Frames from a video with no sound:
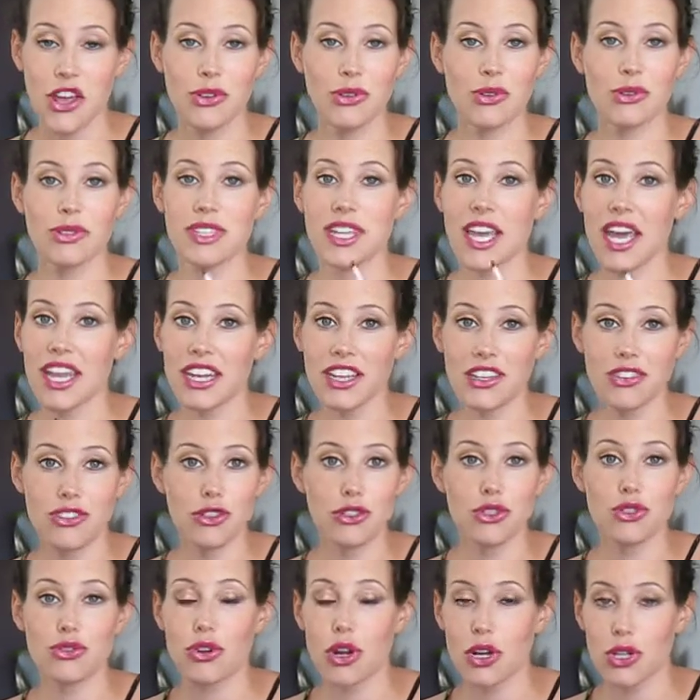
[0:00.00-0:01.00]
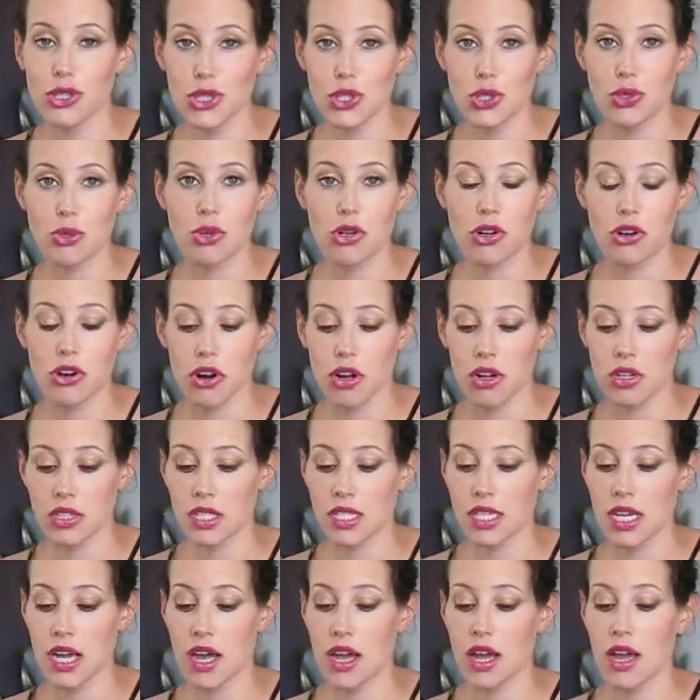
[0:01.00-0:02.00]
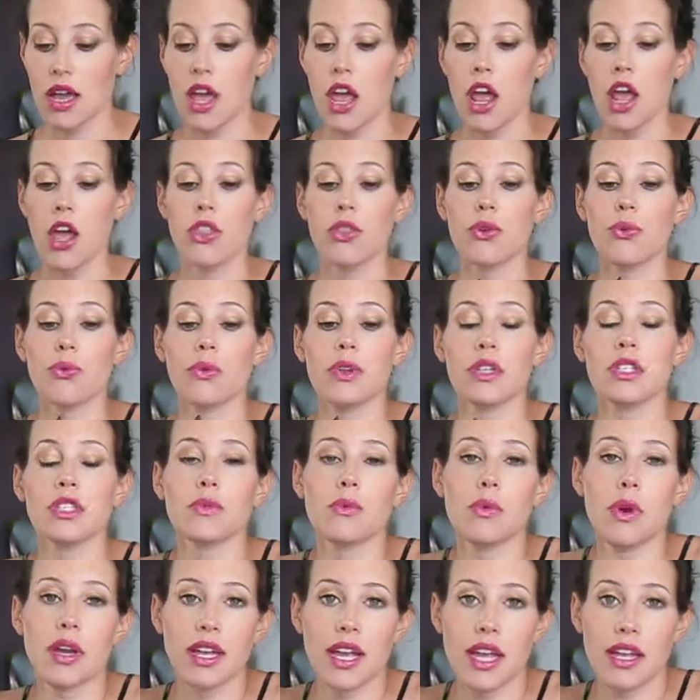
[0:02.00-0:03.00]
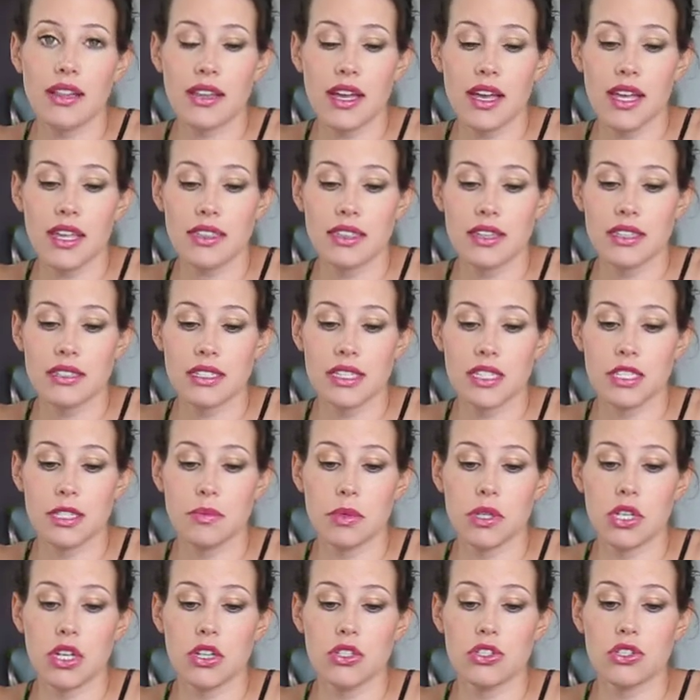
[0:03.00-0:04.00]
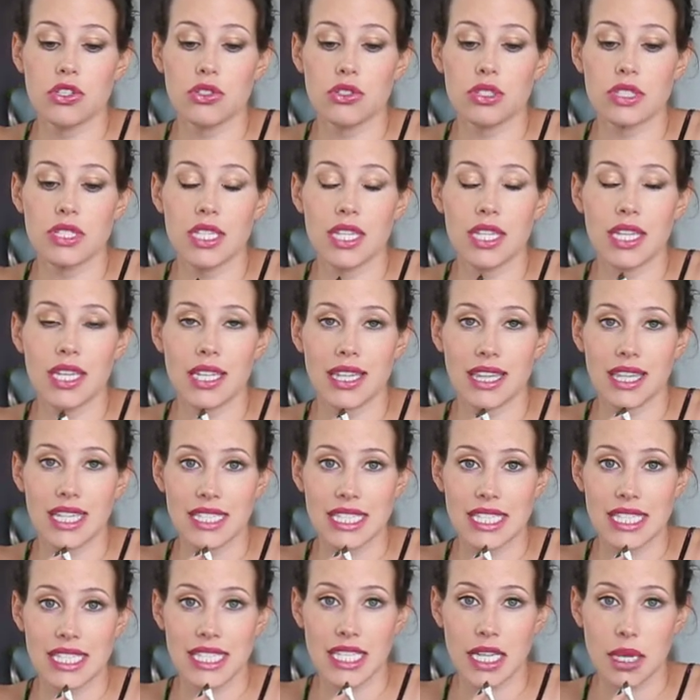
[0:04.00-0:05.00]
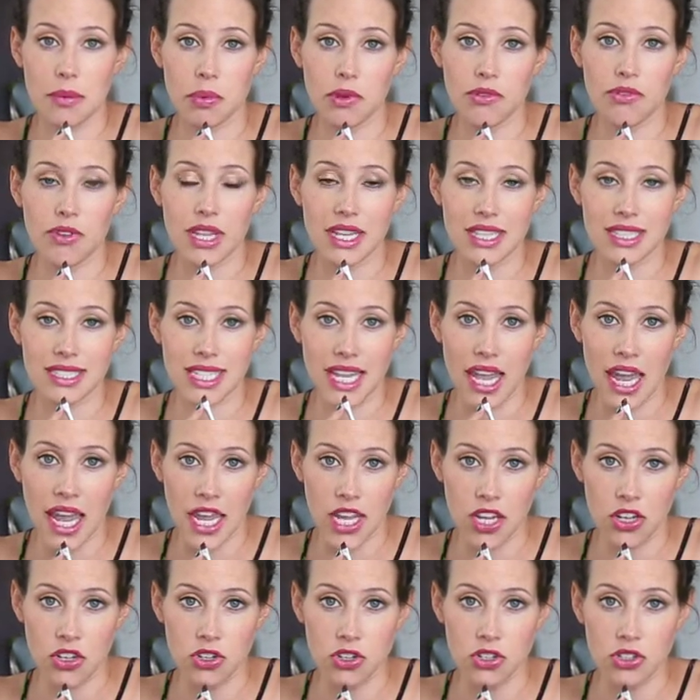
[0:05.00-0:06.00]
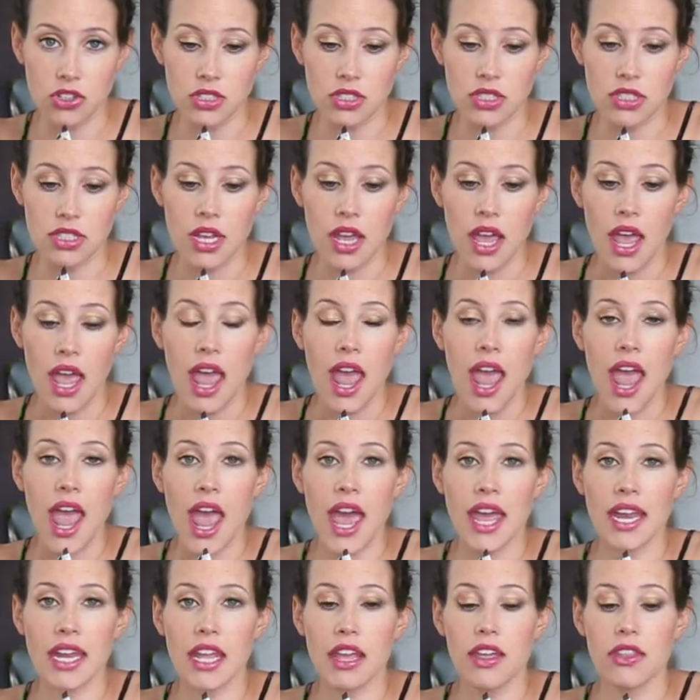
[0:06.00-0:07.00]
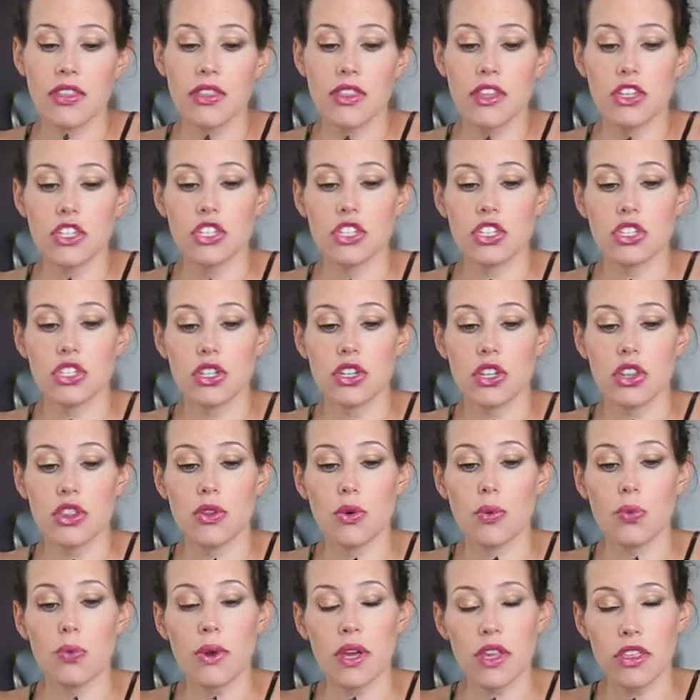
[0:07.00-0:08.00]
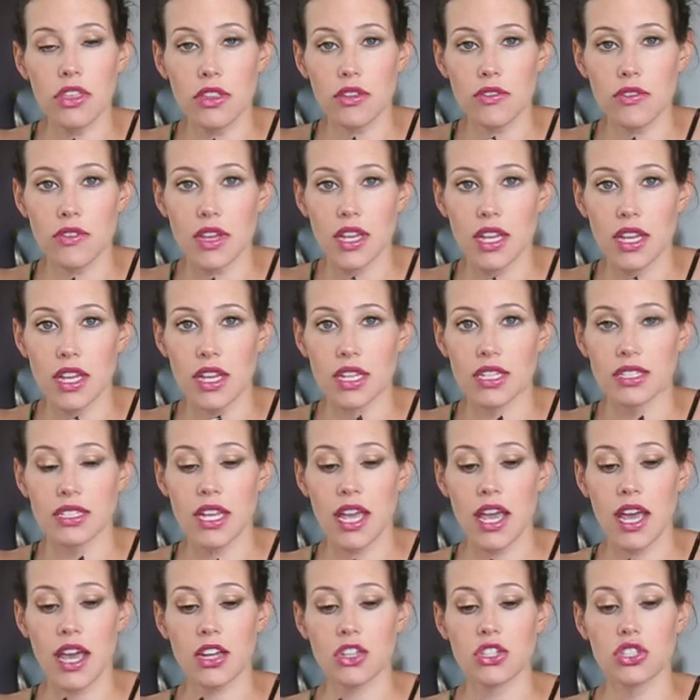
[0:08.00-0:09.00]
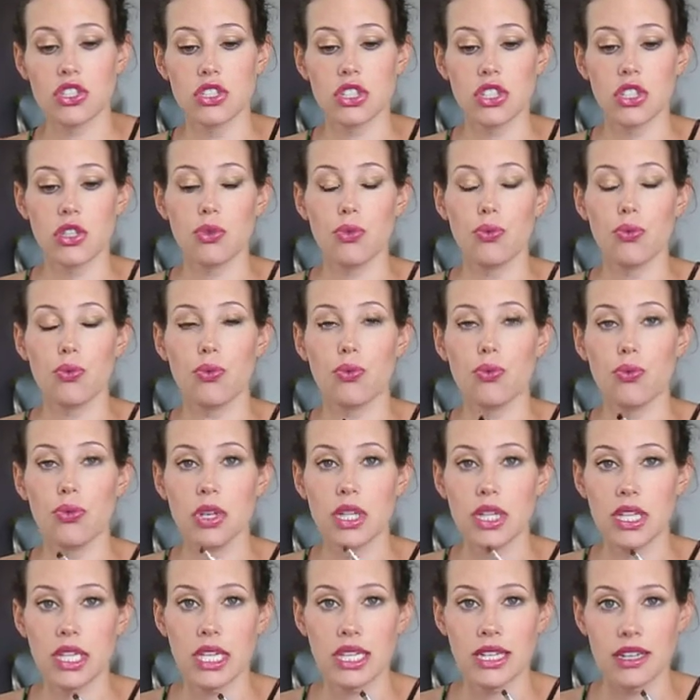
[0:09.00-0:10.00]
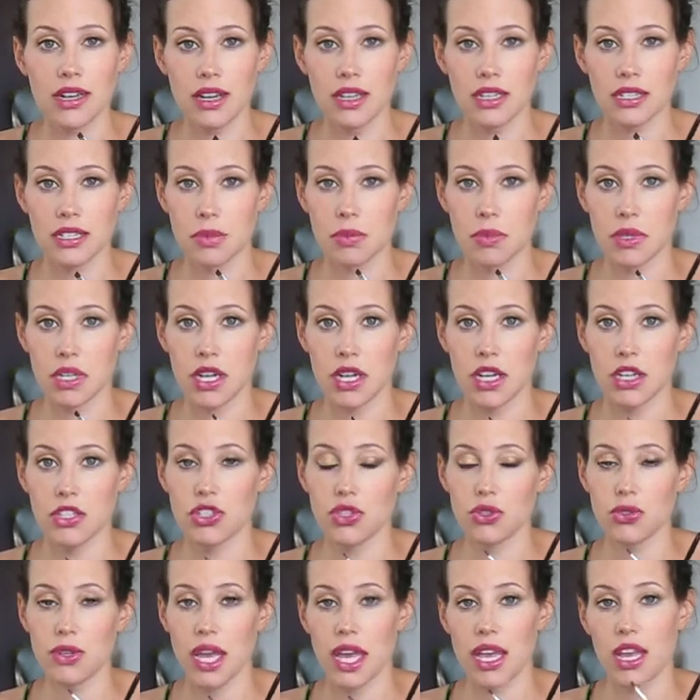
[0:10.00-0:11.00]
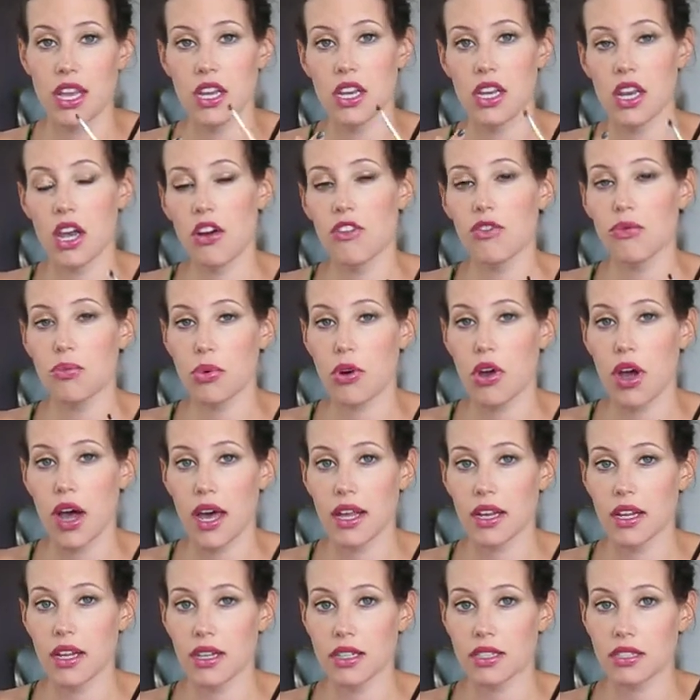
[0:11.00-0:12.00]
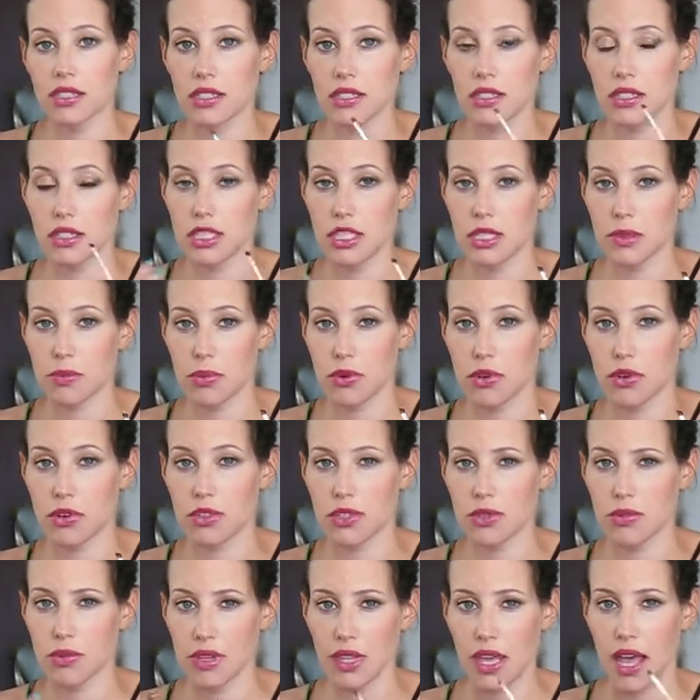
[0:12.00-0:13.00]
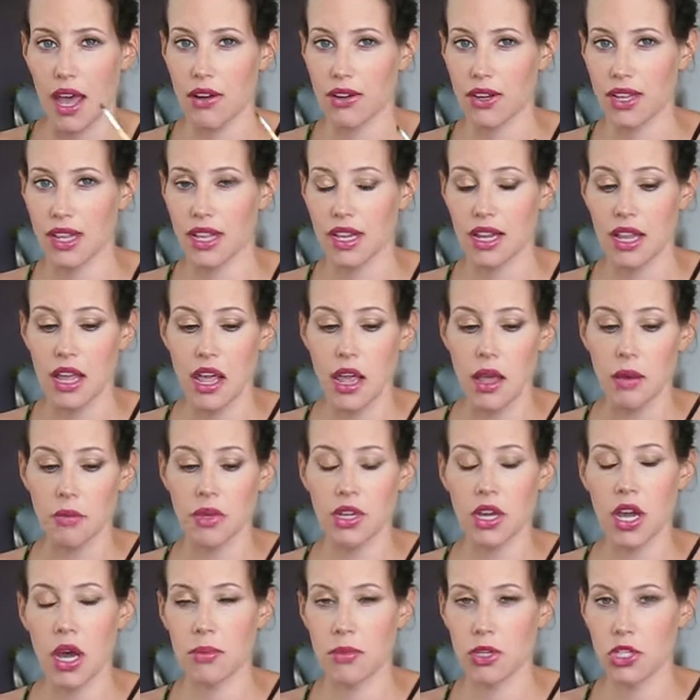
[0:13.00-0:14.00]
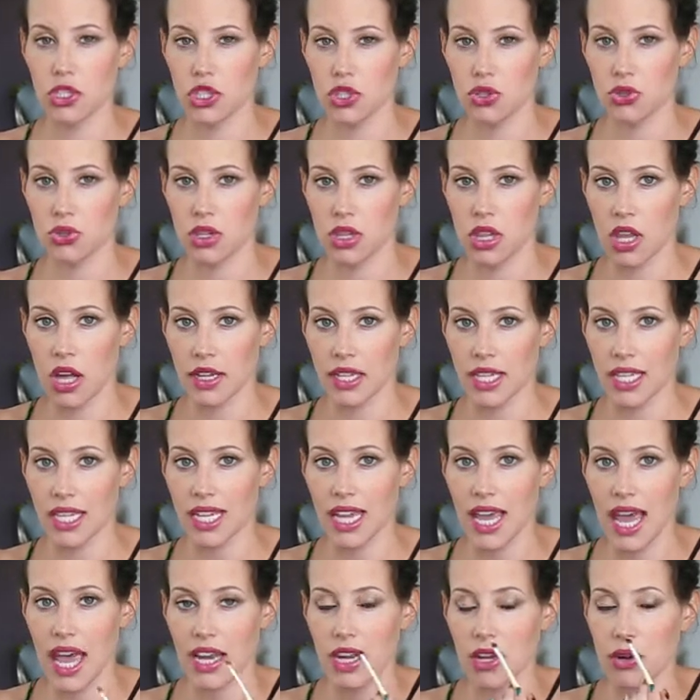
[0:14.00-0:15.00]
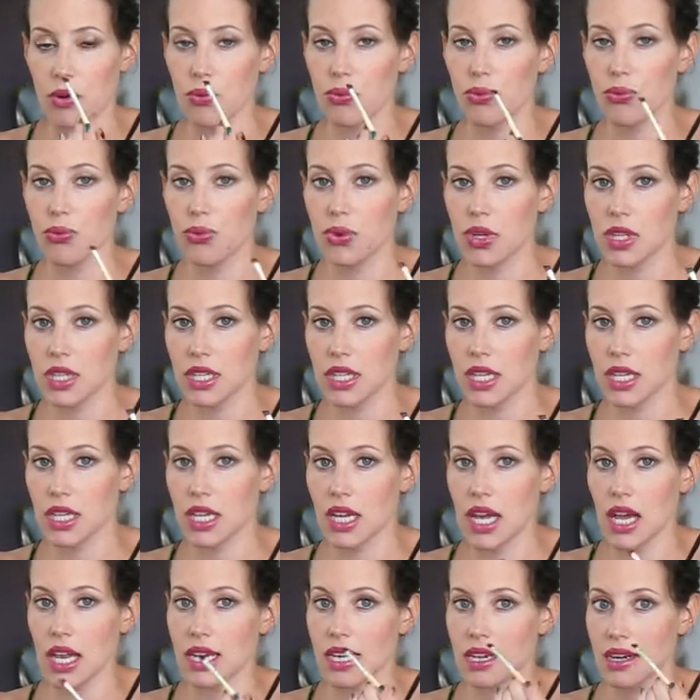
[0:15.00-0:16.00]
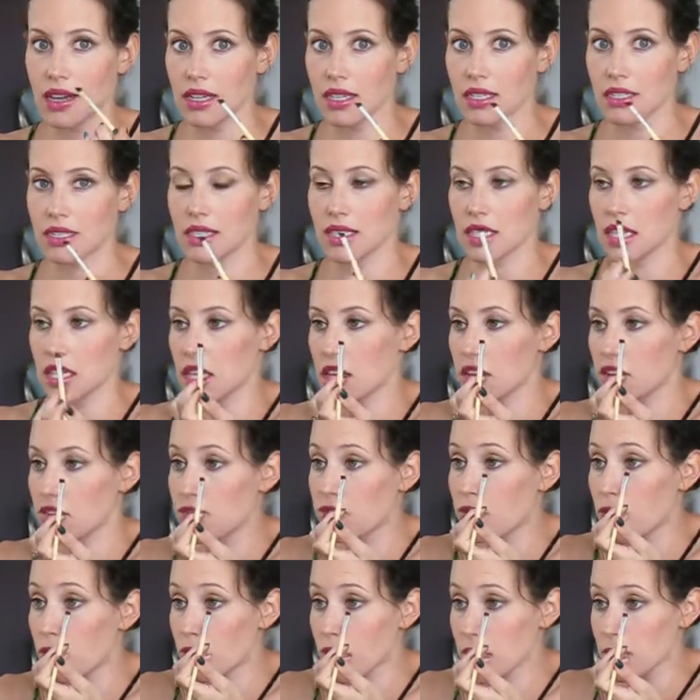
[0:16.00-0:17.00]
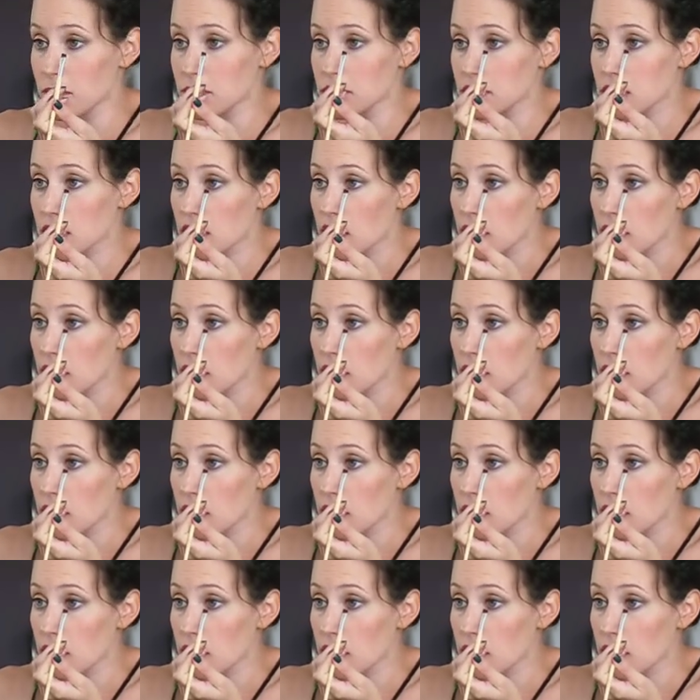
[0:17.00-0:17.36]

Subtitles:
You can get it at the drugstore or Ulta. The reason why I like this is because you'll see the tip of it is angled, and the width of it is actually really nice because you get enough product to disperse without it becoming too clunky, and it really nicely conforms